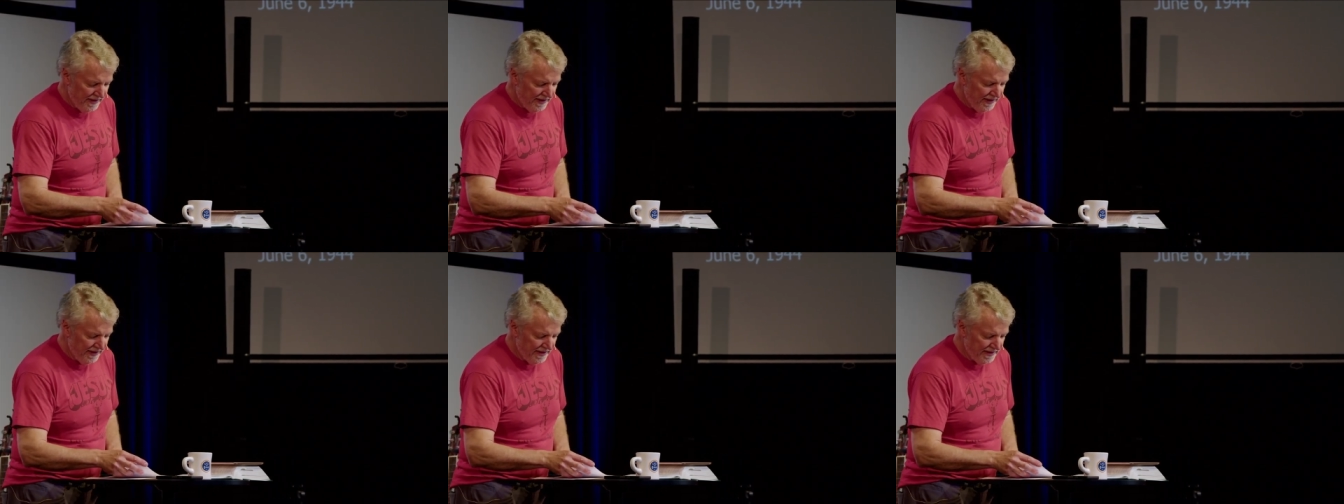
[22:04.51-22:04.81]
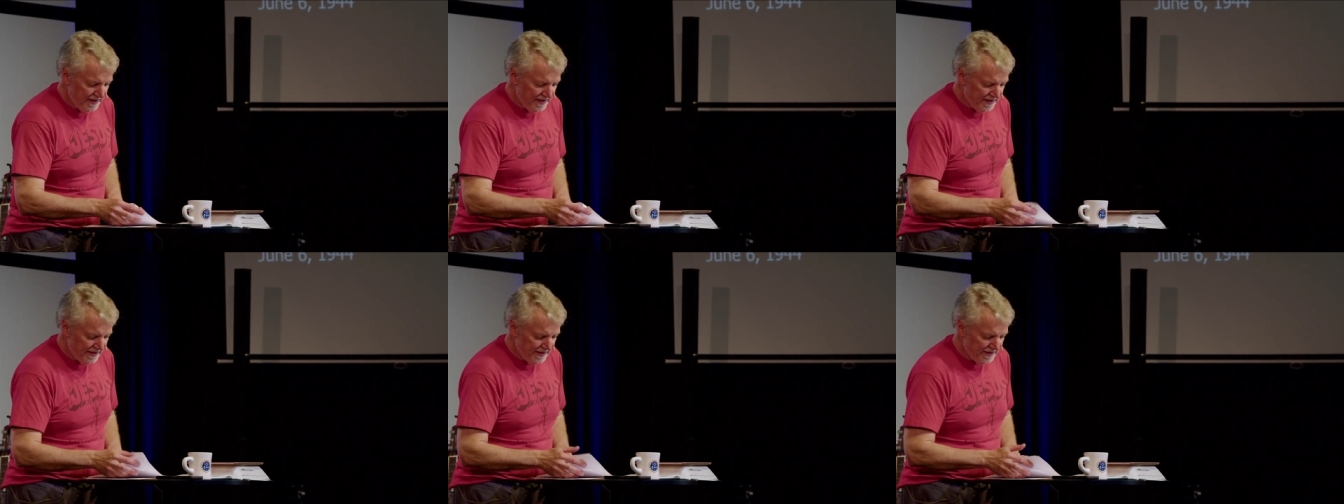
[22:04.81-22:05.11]

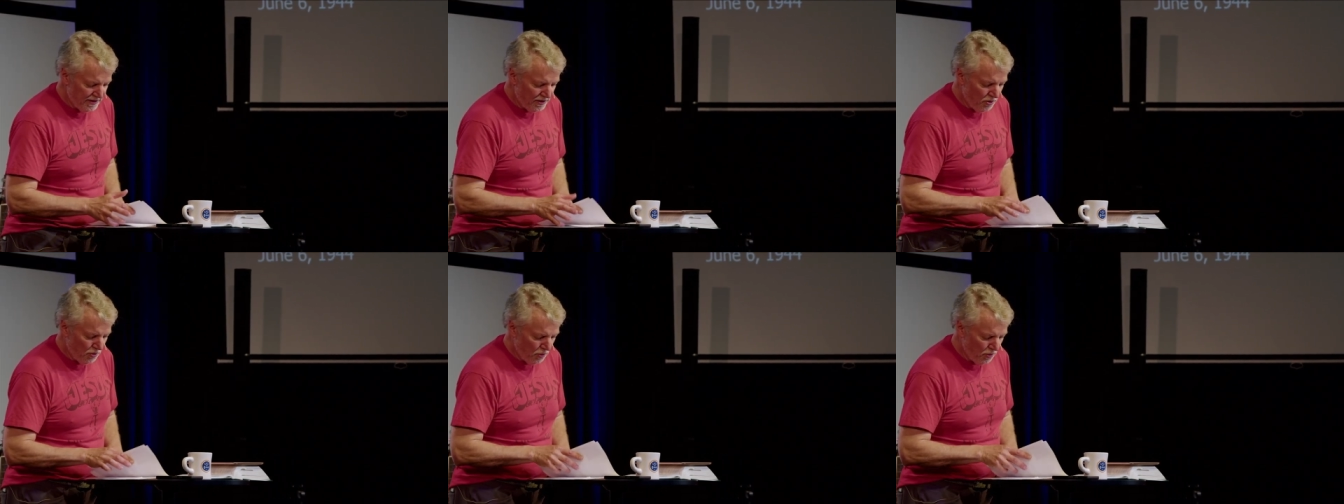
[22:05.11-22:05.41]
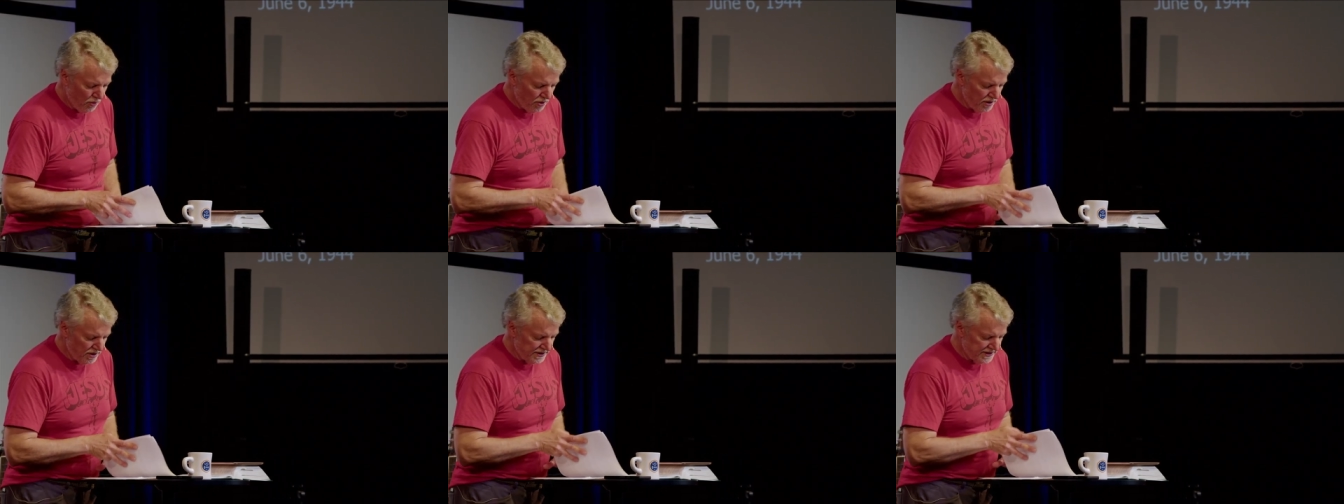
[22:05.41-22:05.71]
in the
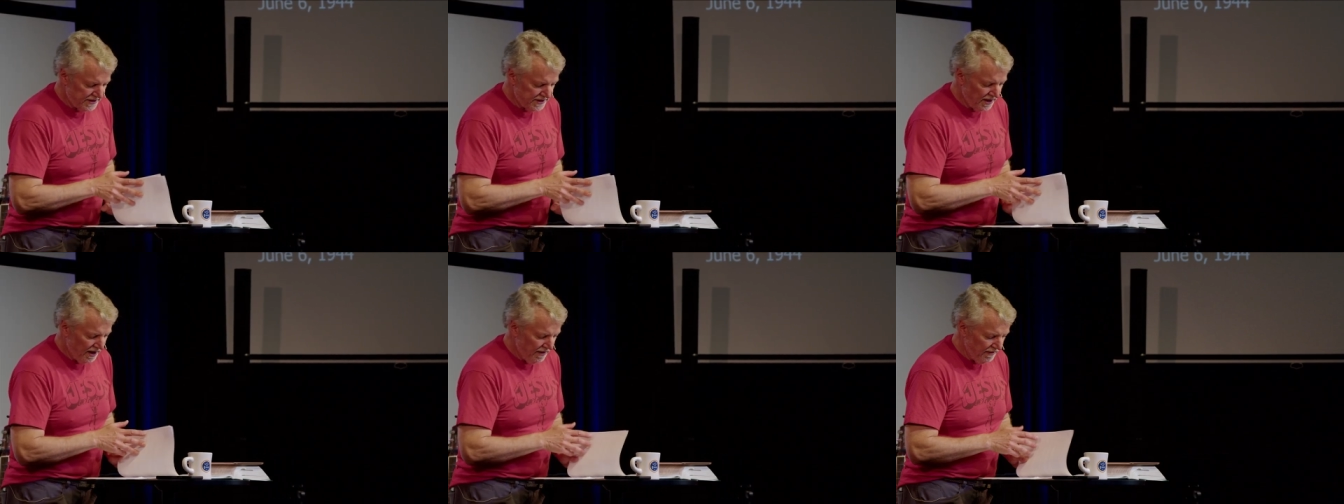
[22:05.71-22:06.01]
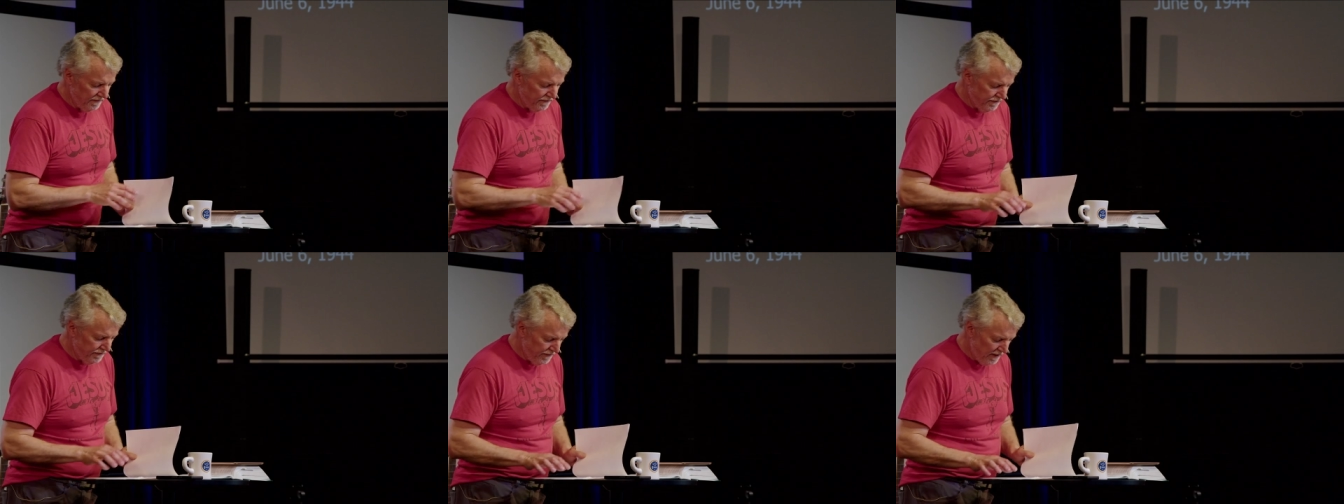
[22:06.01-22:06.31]
course
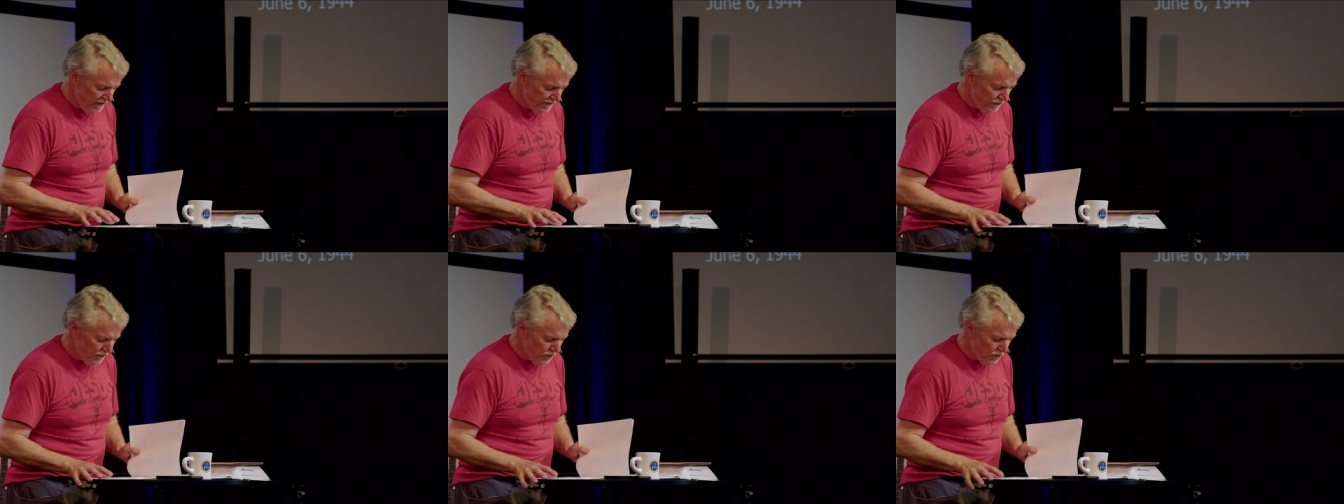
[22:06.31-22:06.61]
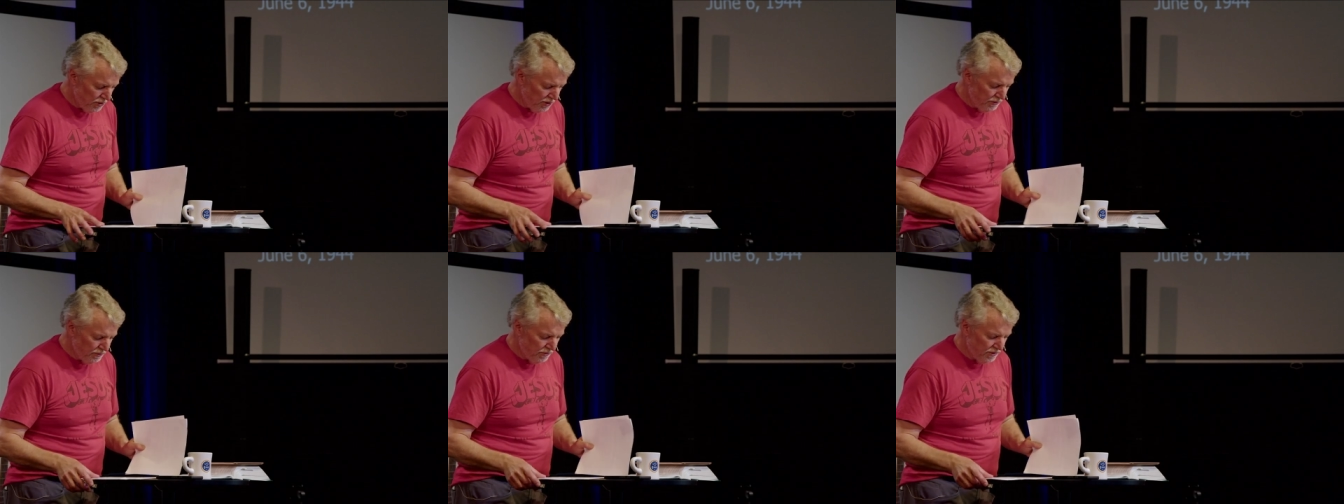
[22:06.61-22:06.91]
of, of
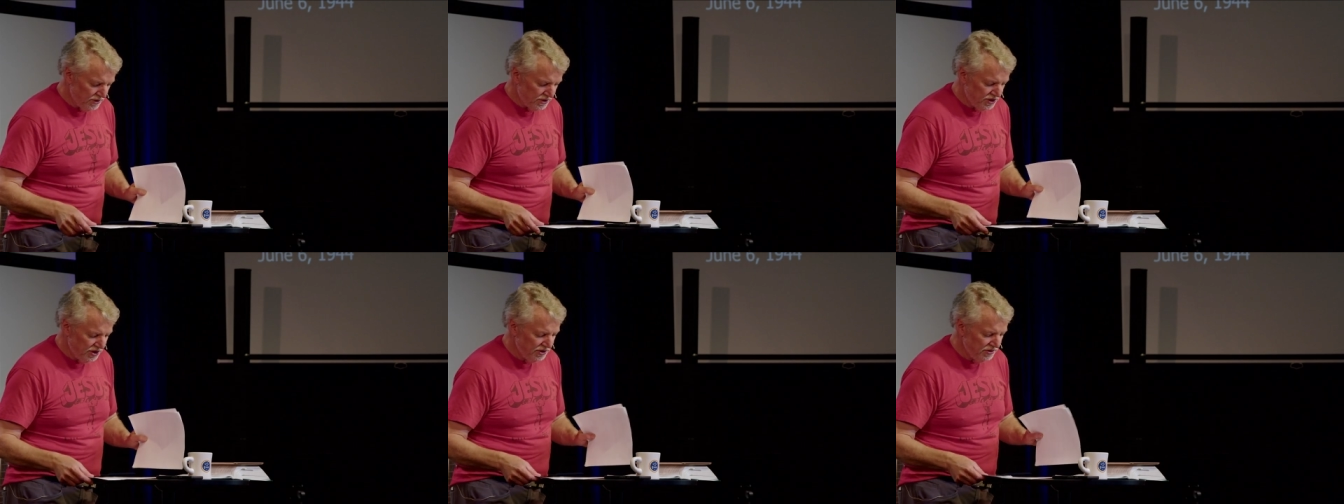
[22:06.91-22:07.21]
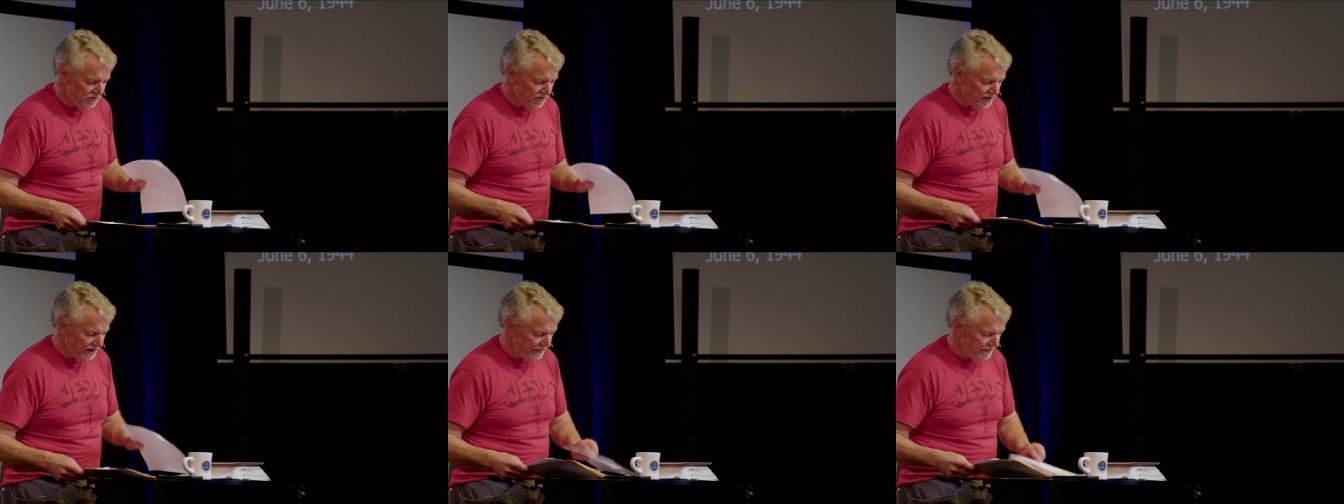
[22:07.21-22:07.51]
World War
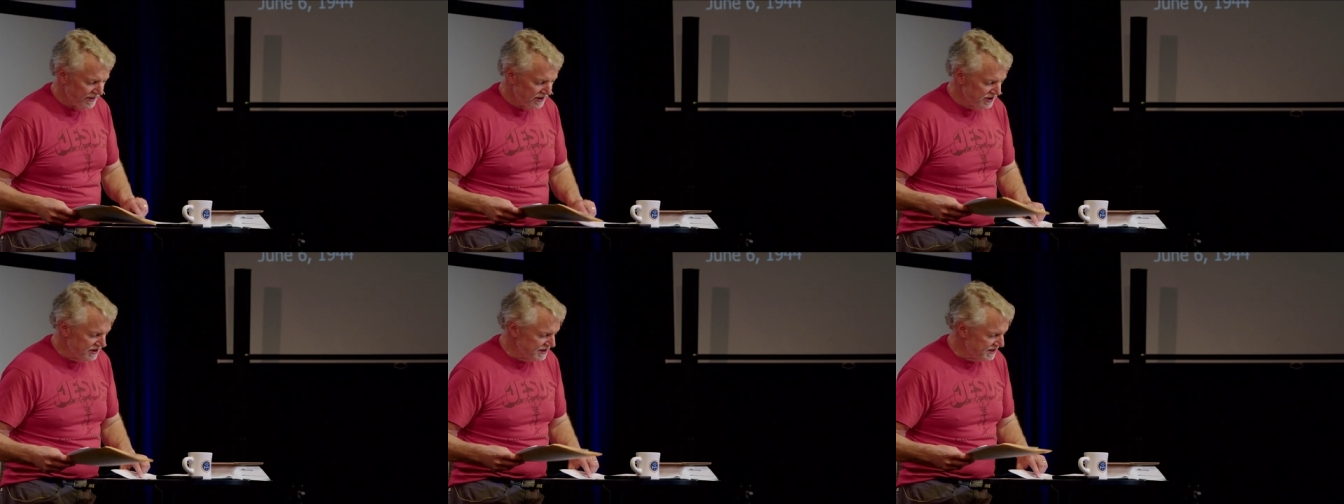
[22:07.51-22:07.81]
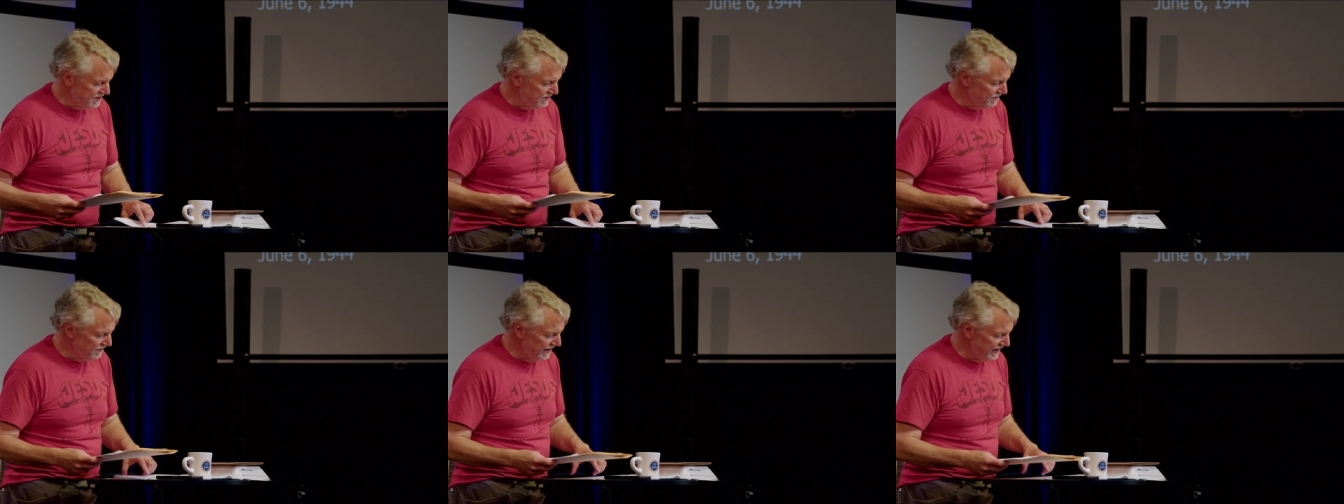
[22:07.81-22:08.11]
II. And let me
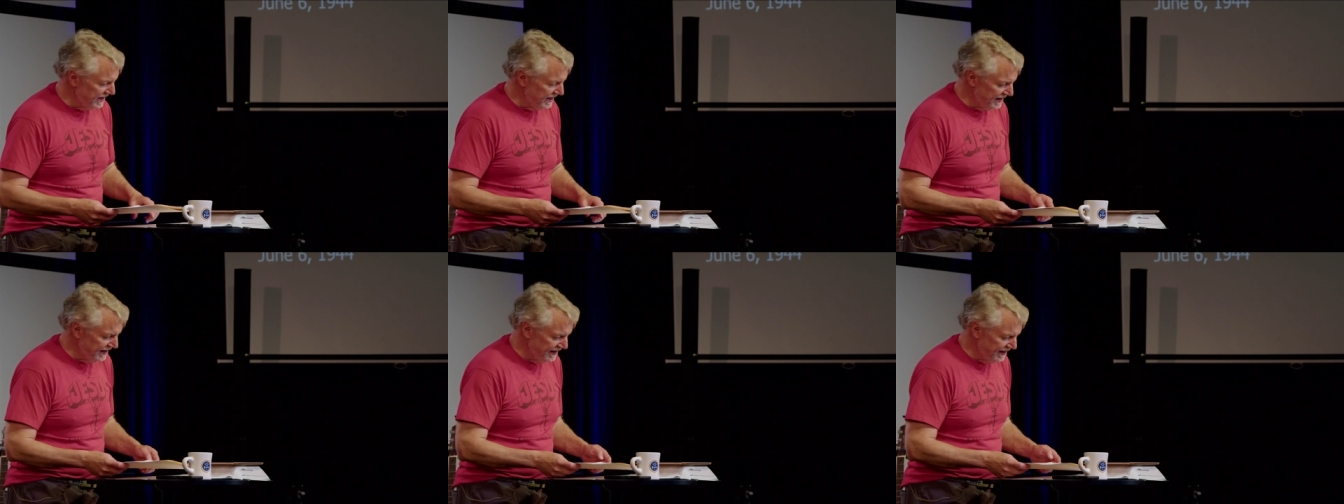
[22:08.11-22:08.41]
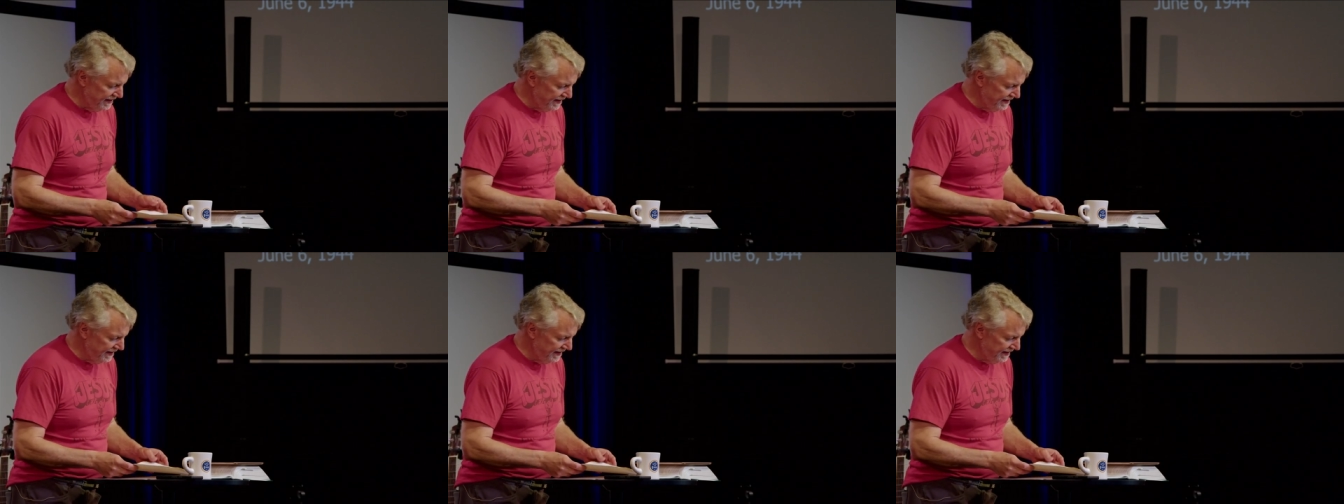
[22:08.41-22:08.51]
just read it,